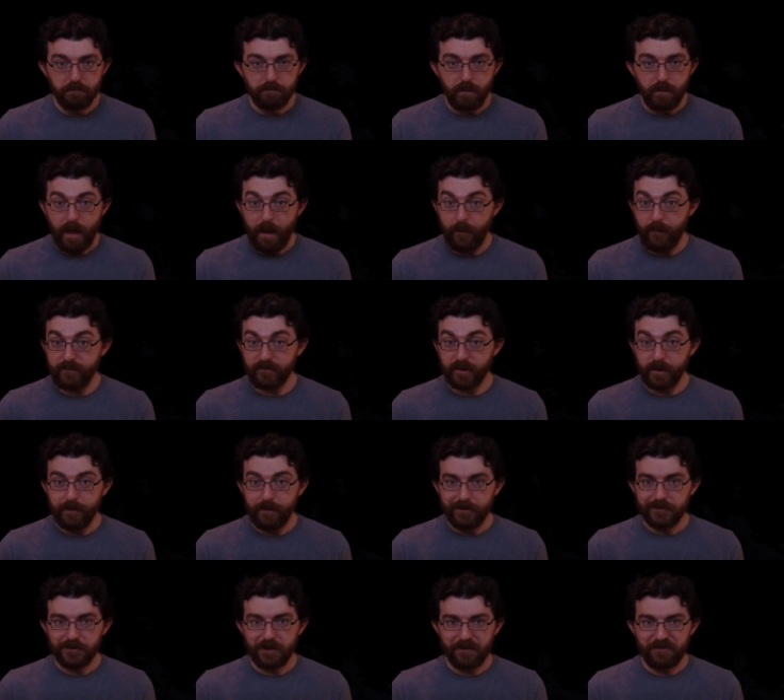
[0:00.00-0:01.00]
However,
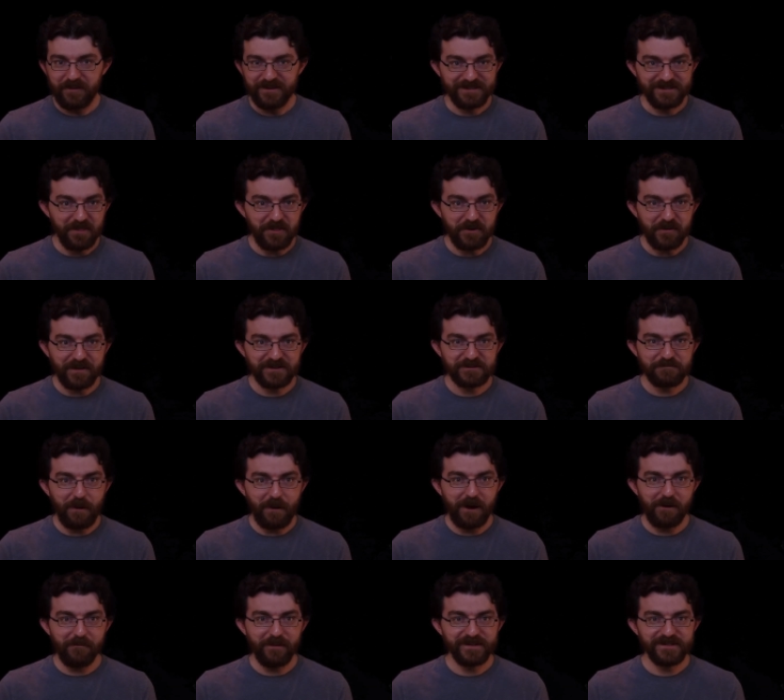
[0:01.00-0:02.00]
look at these other
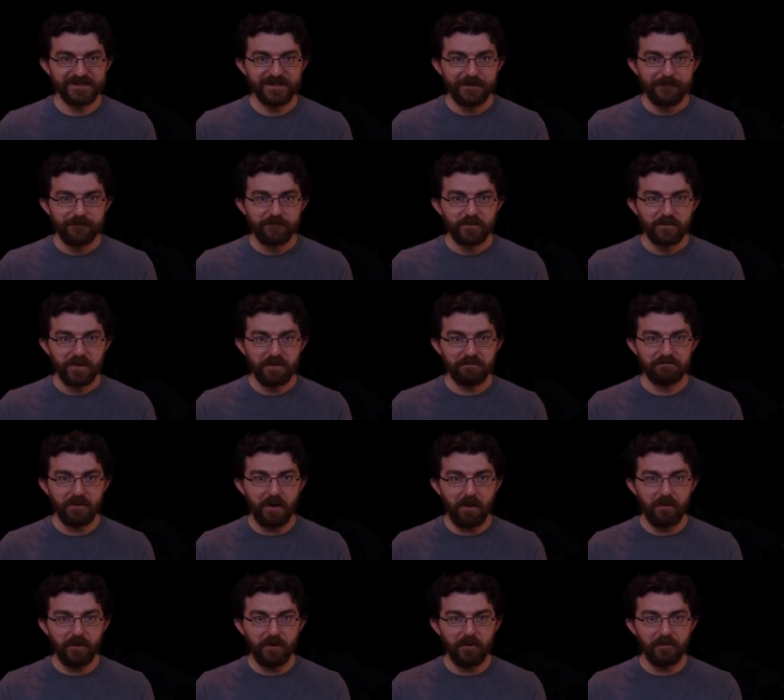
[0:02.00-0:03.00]
experiments.
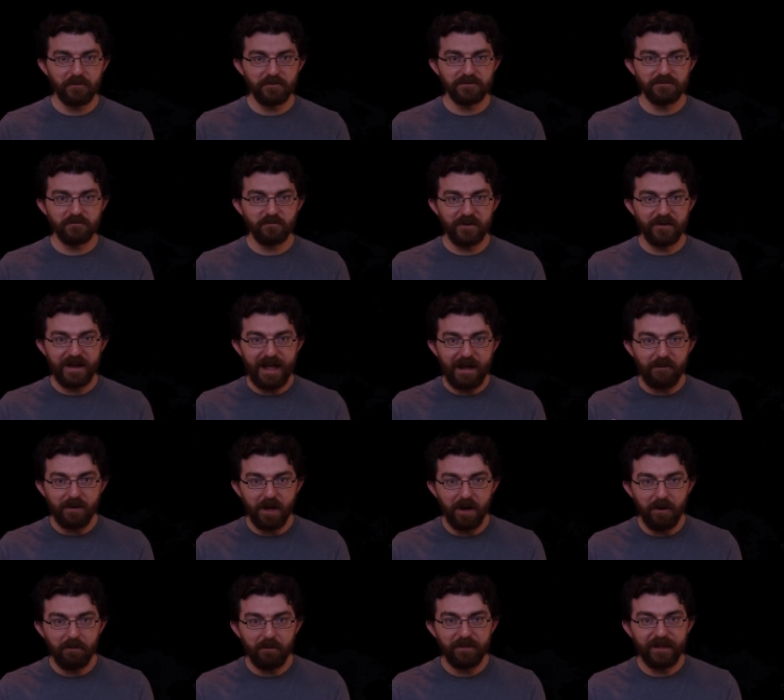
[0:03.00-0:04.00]
Although we now
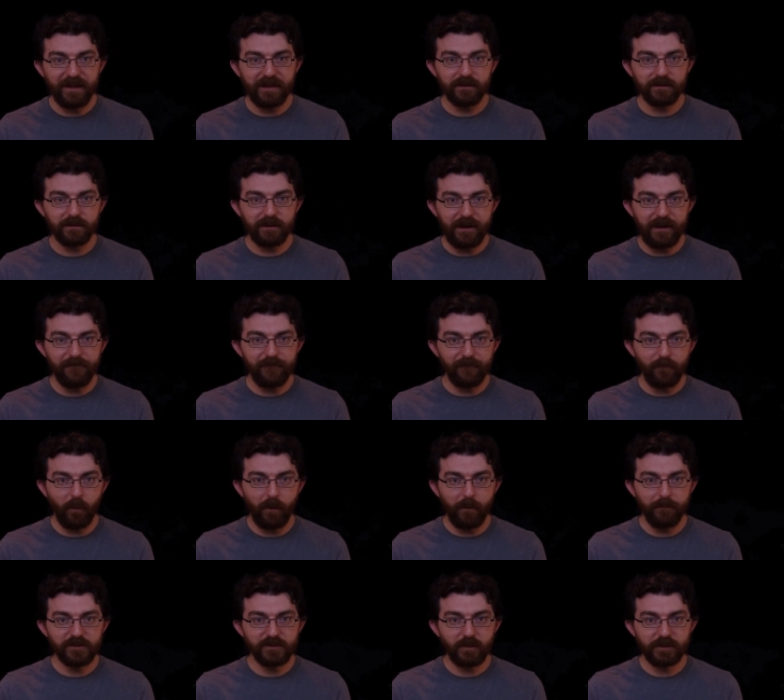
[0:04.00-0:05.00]
know that life
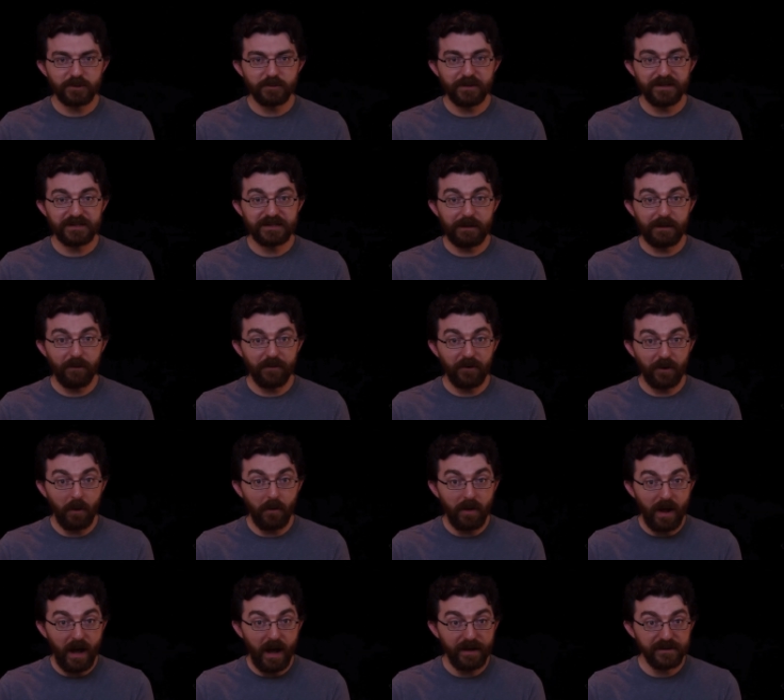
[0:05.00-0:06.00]
forms which we see with our
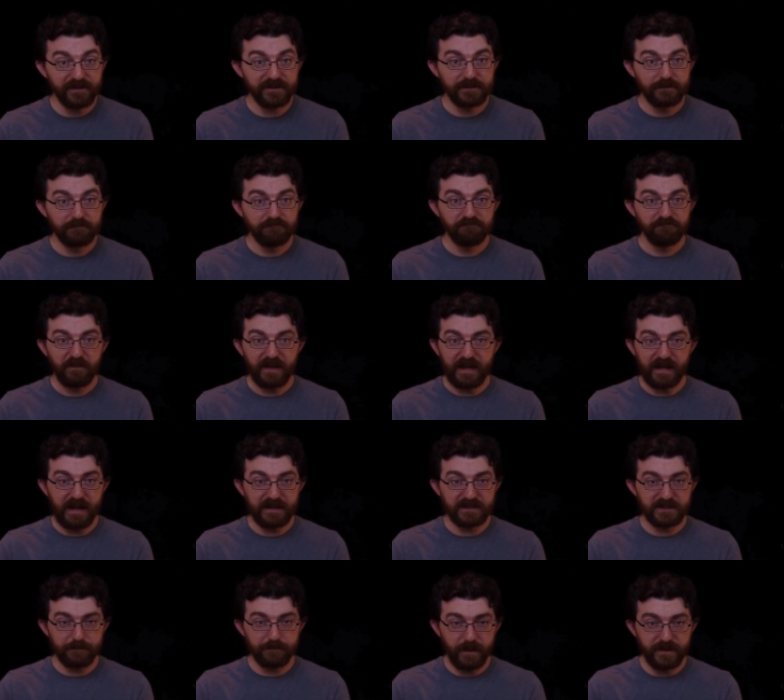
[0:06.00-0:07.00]
own eyes
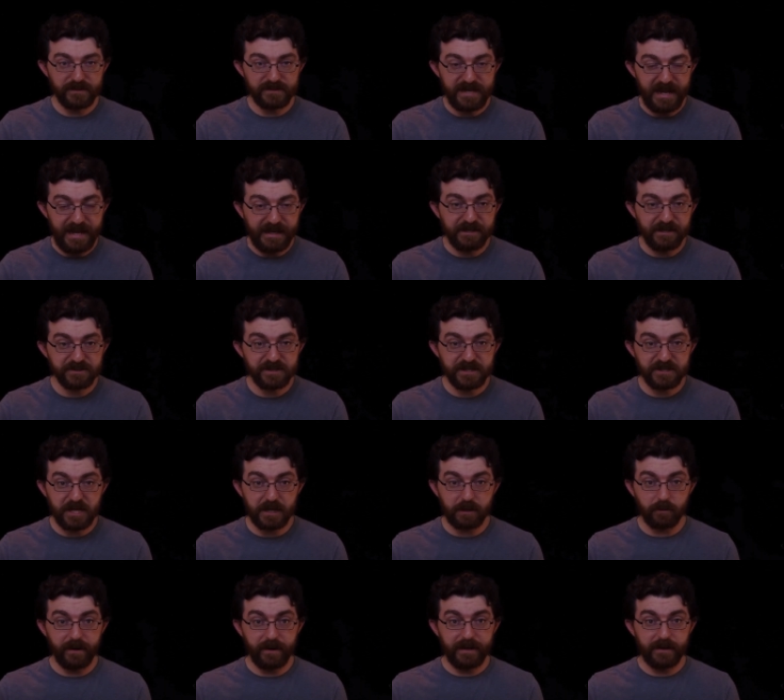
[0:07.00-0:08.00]
cannot spontaneously
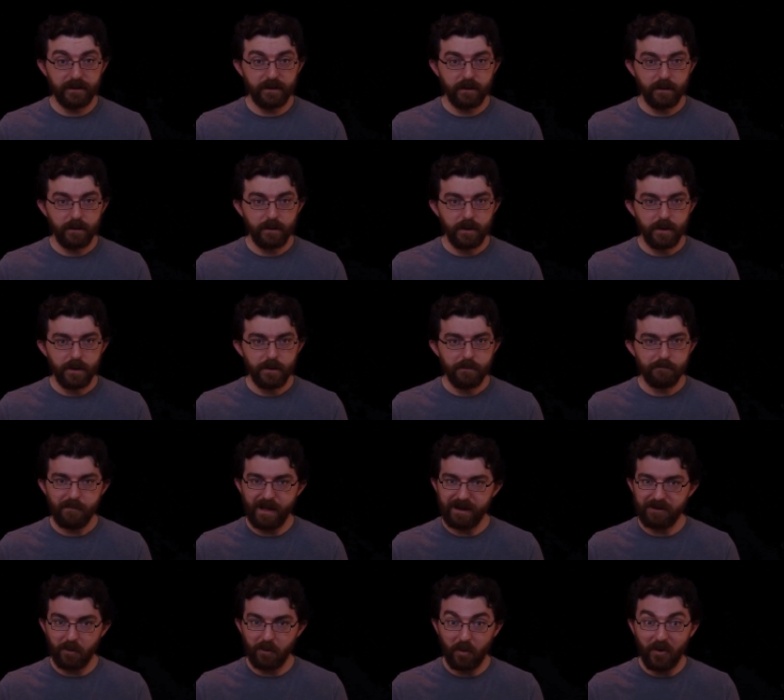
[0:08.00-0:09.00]
generate,
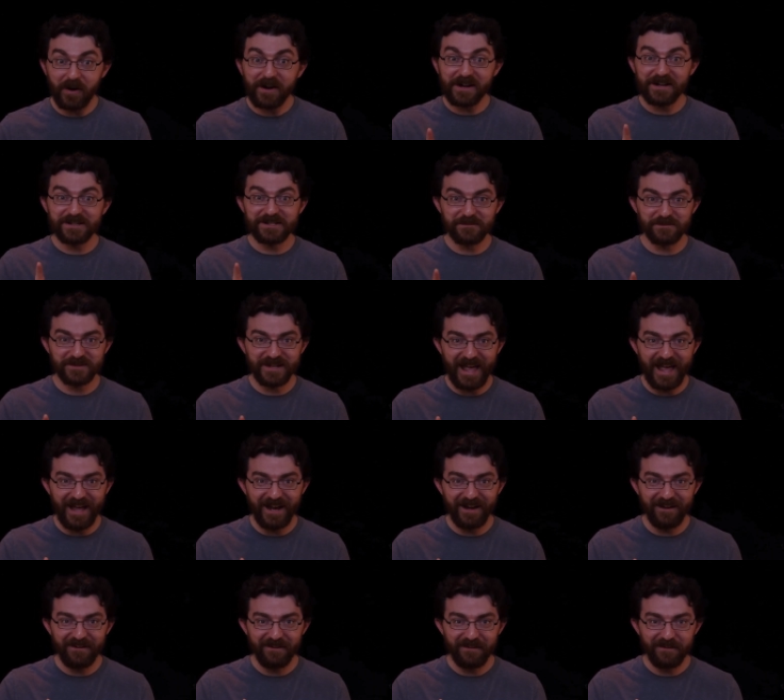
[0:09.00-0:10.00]
microorganisms can.